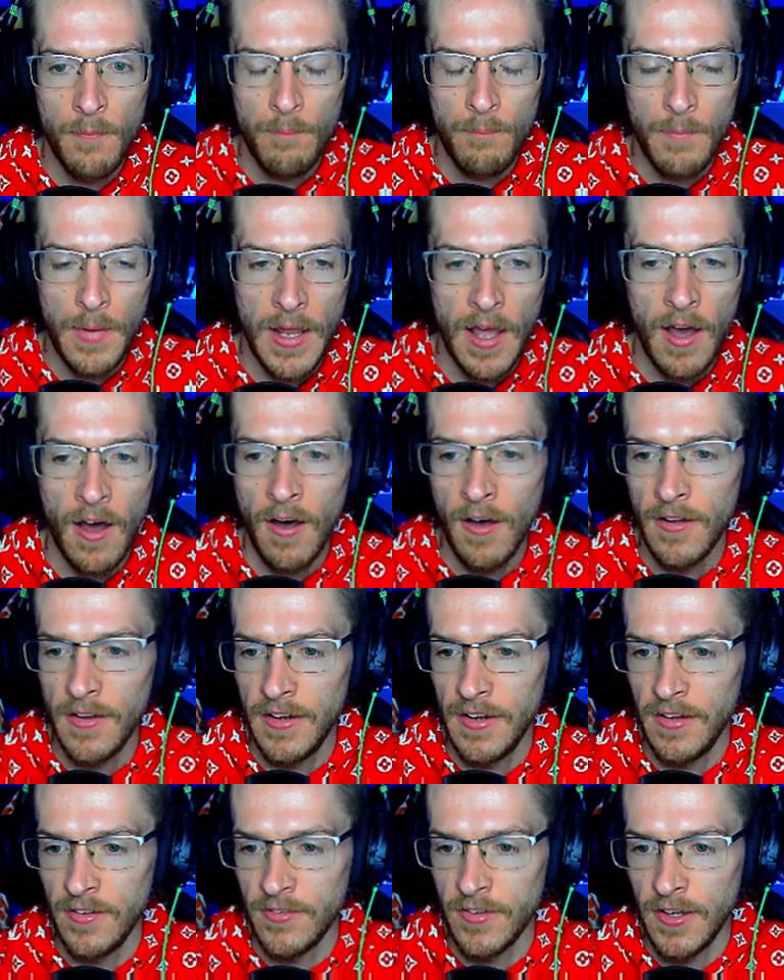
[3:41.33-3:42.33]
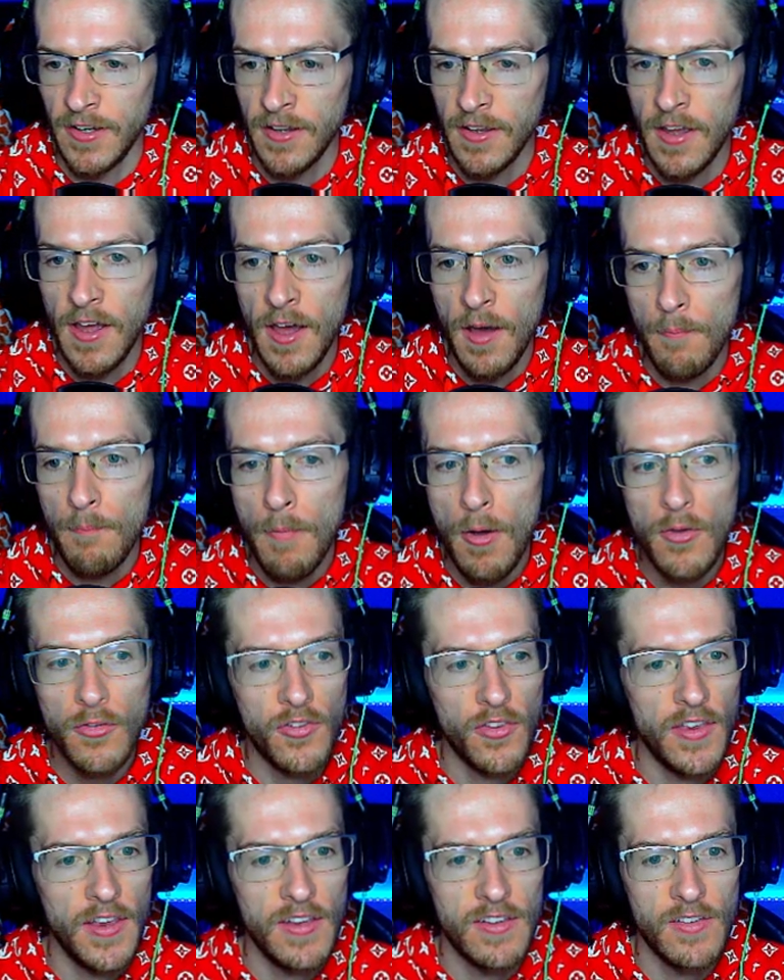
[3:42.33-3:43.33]
BR, easy. Most
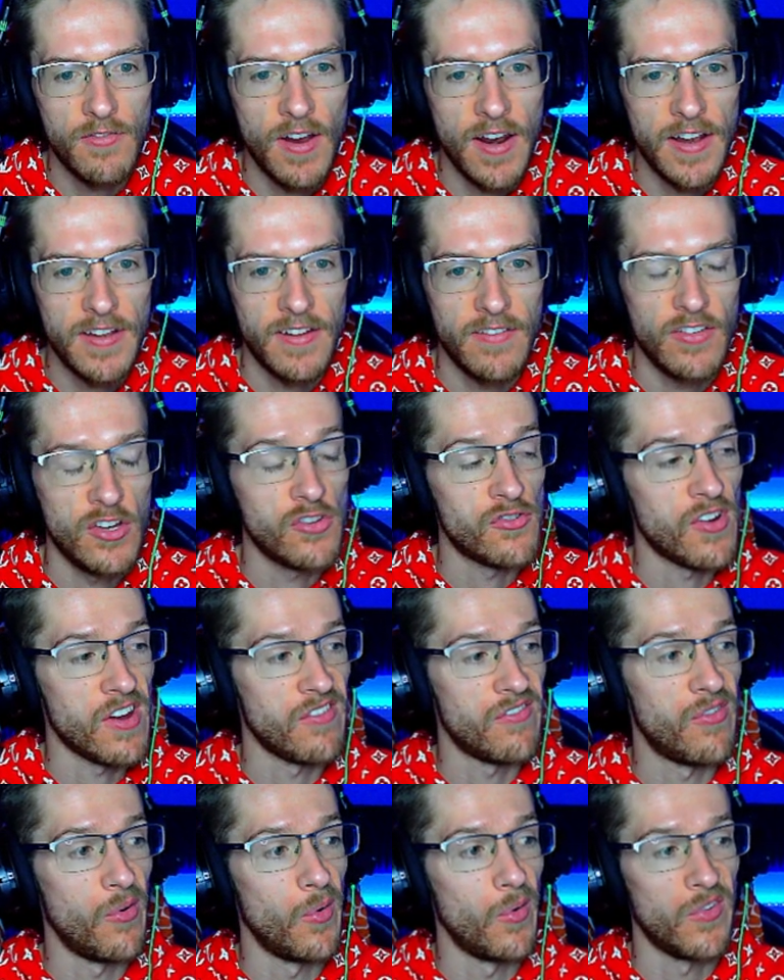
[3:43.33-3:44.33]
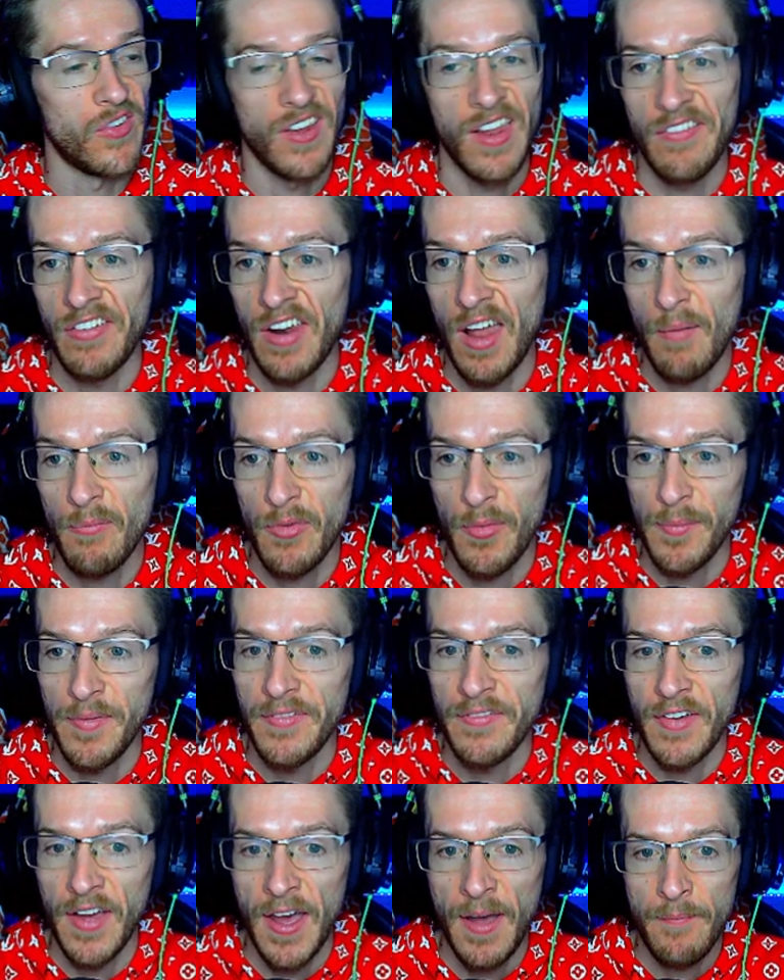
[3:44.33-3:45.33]
of these are relatively straightforward to level up, to be
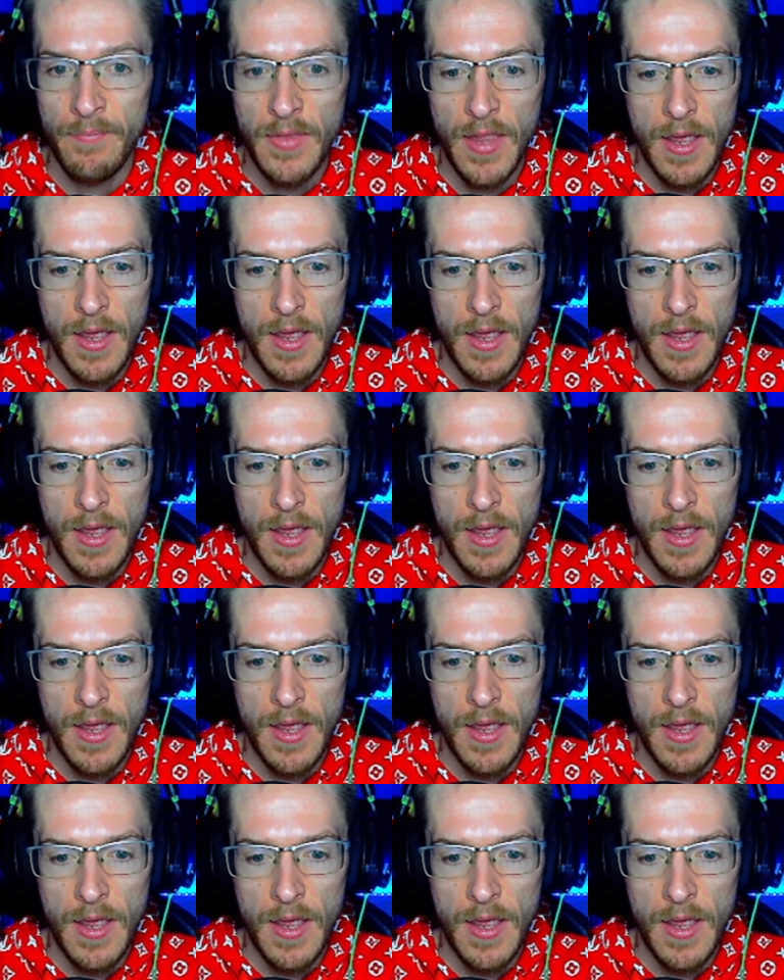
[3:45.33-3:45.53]
fair.